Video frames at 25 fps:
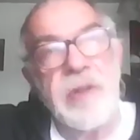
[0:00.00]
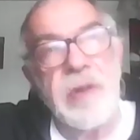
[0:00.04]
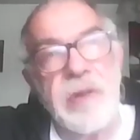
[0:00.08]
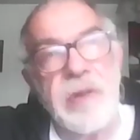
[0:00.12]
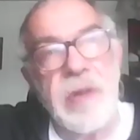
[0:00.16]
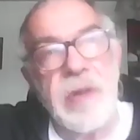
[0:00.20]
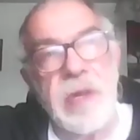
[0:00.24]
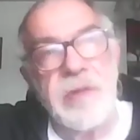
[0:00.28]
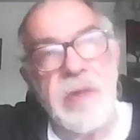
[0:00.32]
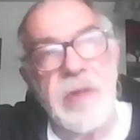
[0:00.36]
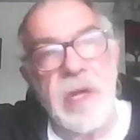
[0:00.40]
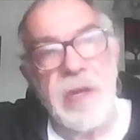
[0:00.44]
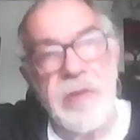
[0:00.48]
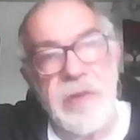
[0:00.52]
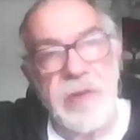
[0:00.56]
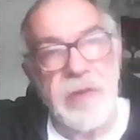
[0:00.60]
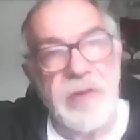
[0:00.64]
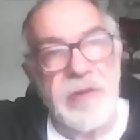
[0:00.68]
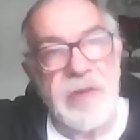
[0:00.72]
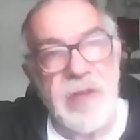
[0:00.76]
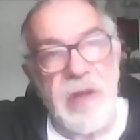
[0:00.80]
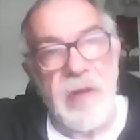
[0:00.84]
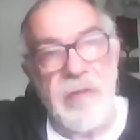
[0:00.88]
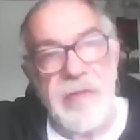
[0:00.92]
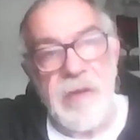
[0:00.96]

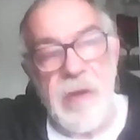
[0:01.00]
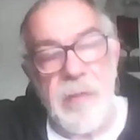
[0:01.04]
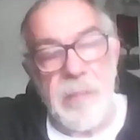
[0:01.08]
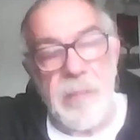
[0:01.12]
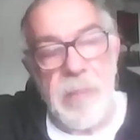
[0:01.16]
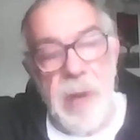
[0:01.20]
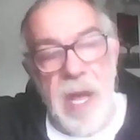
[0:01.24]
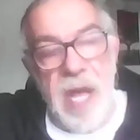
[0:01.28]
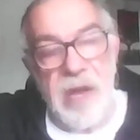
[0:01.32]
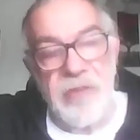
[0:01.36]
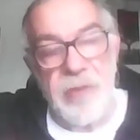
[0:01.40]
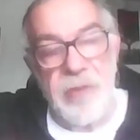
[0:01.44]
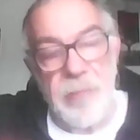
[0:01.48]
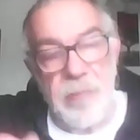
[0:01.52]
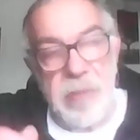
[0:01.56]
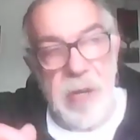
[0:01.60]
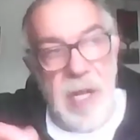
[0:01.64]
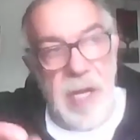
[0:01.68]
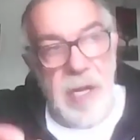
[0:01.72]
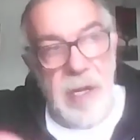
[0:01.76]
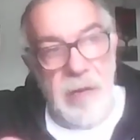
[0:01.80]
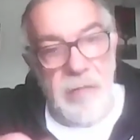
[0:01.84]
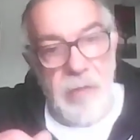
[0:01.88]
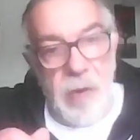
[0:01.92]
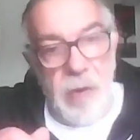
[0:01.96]
Doesn't self-compassion
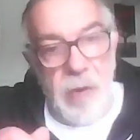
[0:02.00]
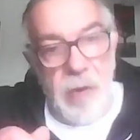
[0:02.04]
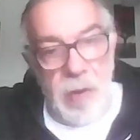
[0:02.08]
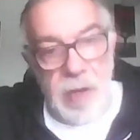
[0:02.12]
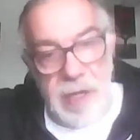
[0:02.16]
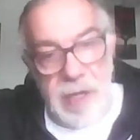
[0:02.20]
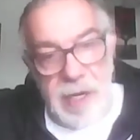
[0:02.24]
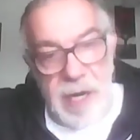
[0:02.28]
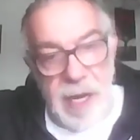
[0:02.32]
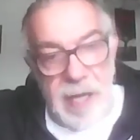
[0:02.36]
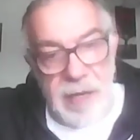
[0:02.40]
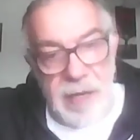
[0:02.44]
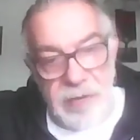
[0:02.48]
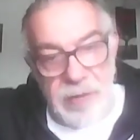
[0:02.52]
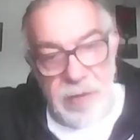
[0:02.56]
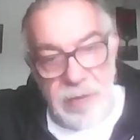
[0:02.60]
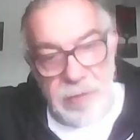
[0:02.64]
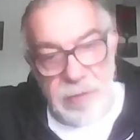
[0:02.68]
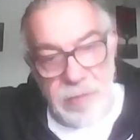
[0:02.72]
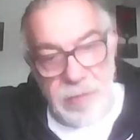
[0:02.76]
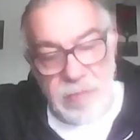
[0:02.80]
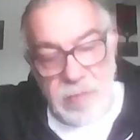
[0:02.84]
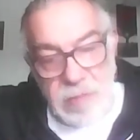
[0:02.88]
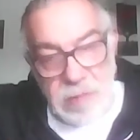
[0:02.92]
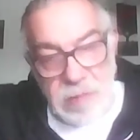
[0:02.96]
play a role in that
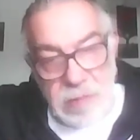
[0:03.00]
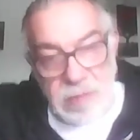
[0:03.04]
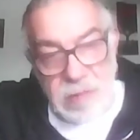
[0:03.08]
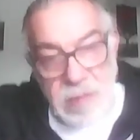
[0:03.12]
too?